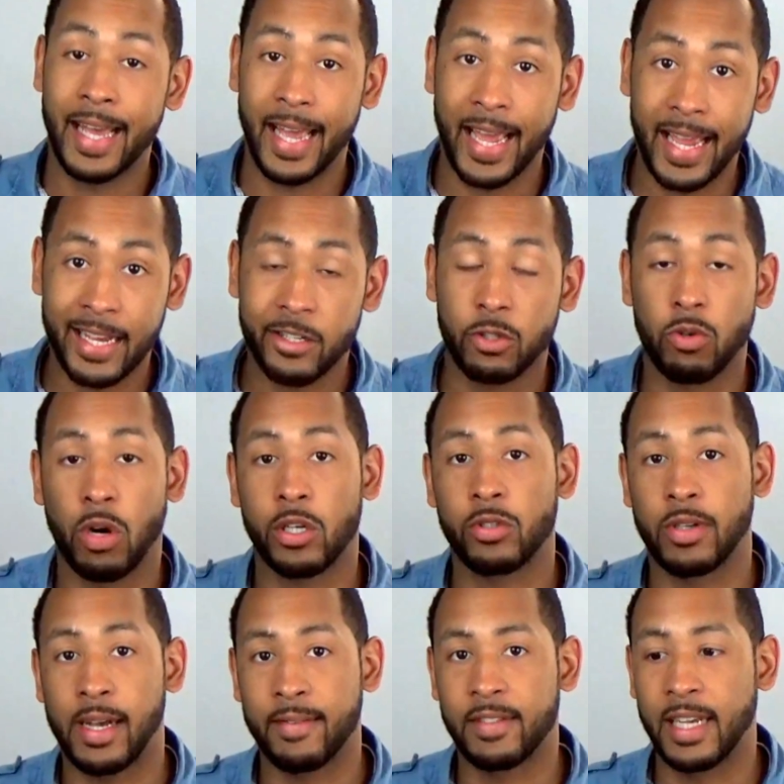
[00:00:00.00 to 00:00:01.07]
And you also
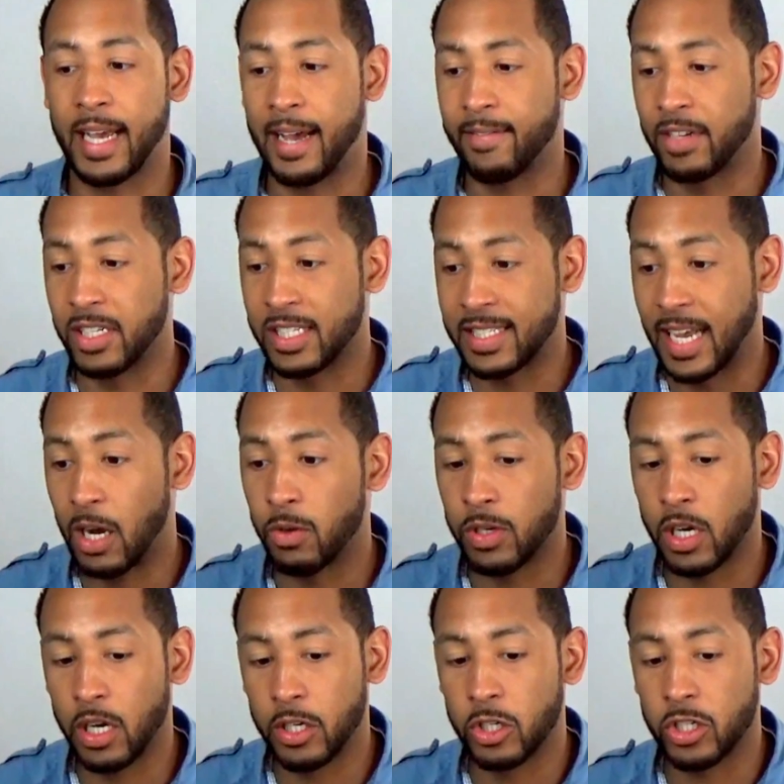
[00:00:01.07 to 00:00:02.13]
have to have a
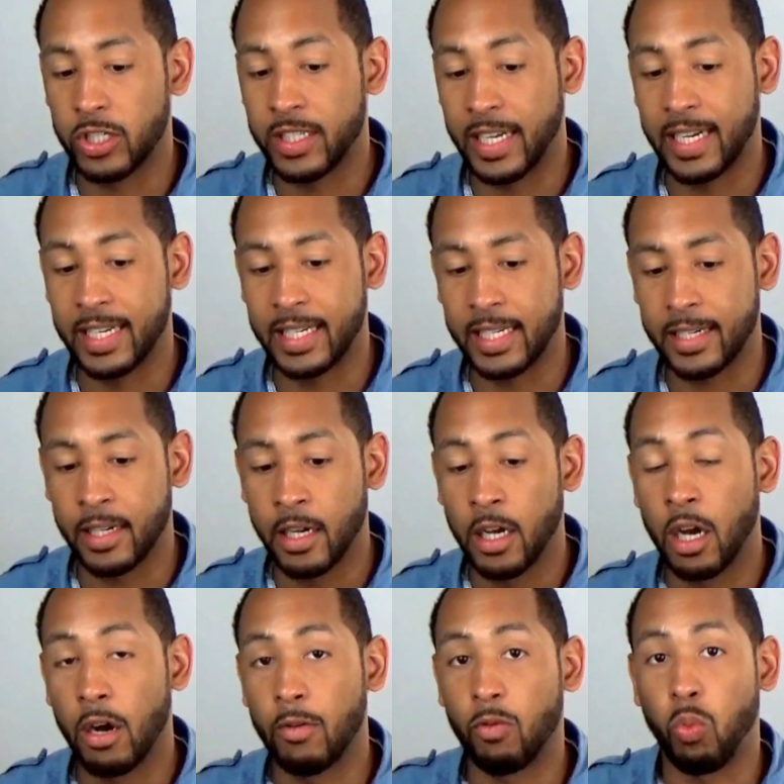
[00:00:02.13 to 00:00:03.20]
sound understanding
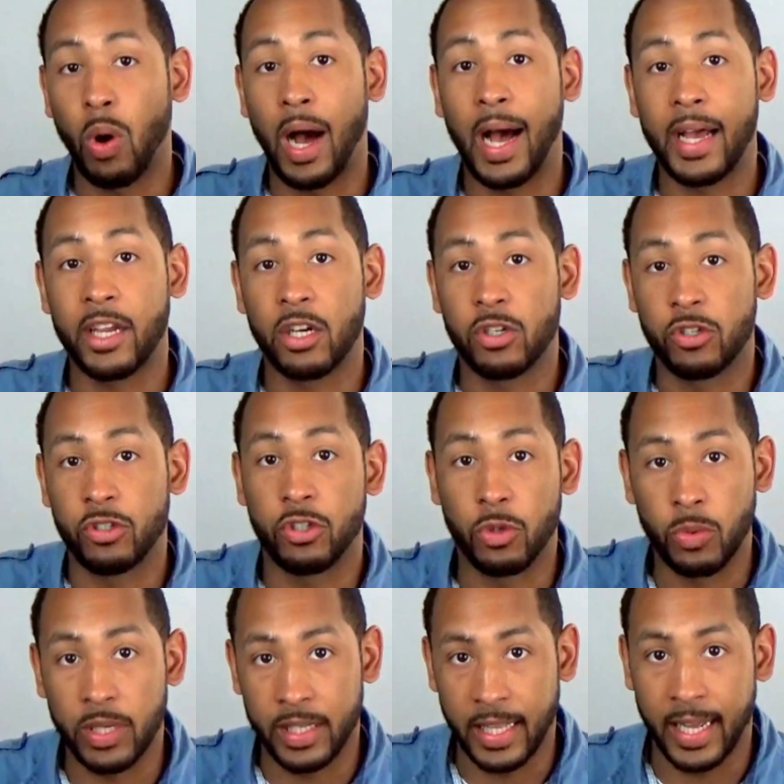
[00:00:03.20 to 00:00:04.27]
of why you're
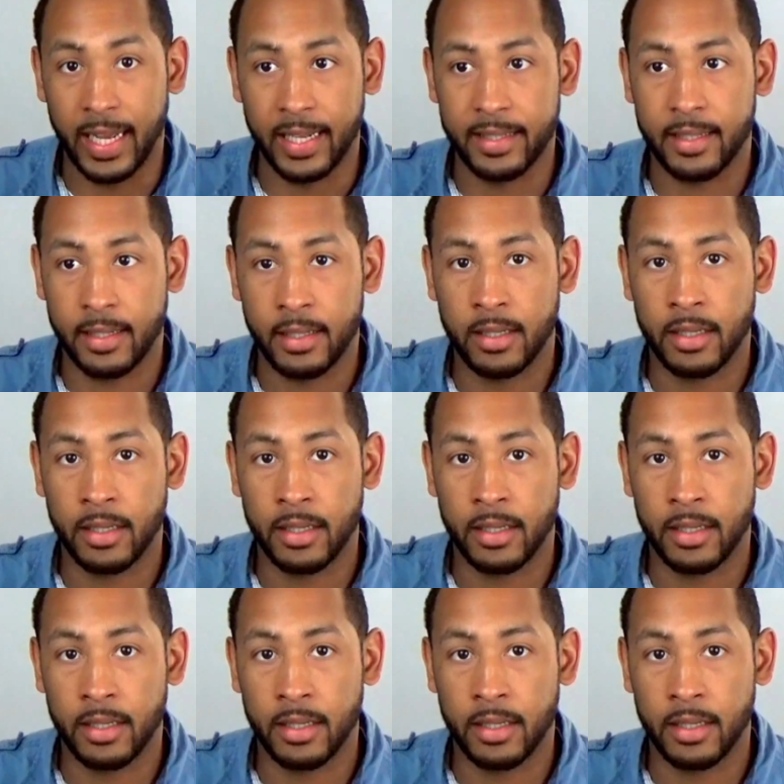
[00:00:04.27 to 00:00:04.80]
doing that,